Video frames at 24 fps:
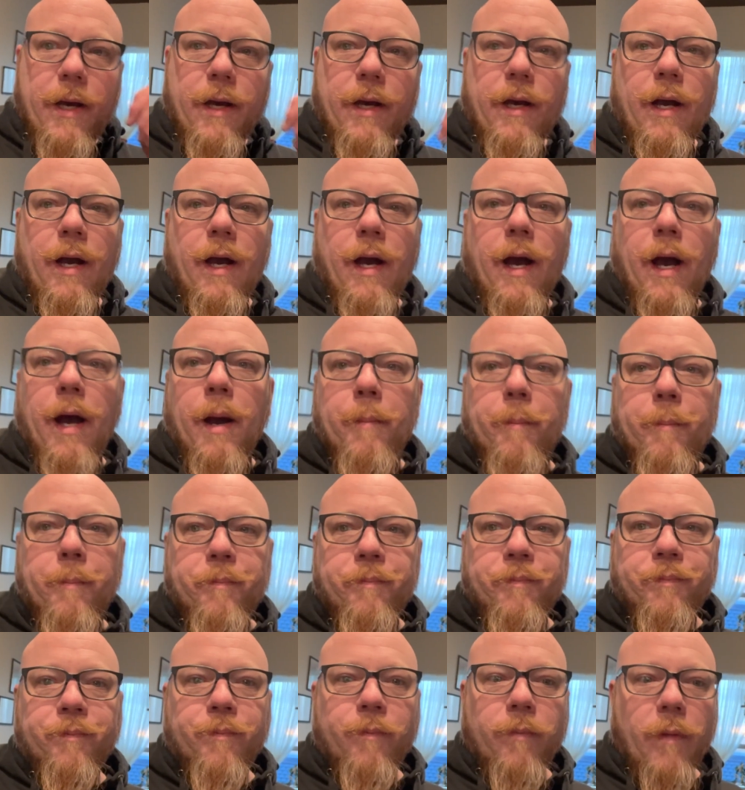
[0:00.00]

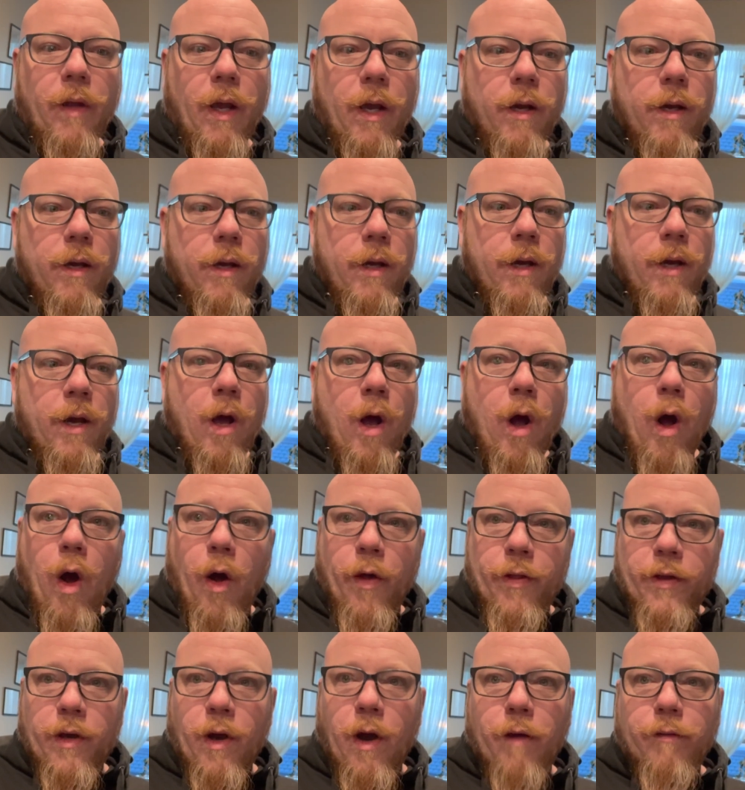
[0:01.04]

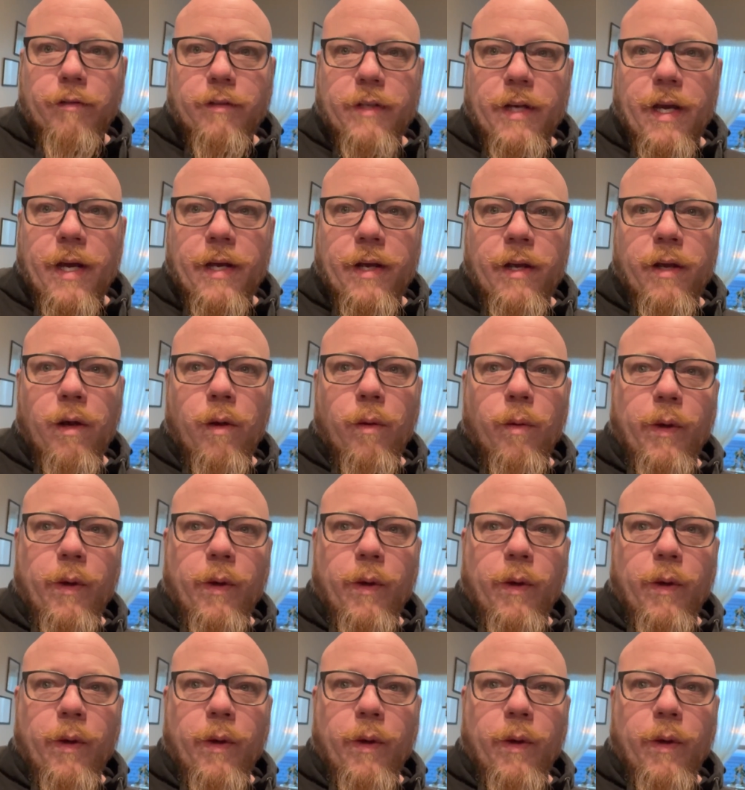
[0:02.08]
on the offset here.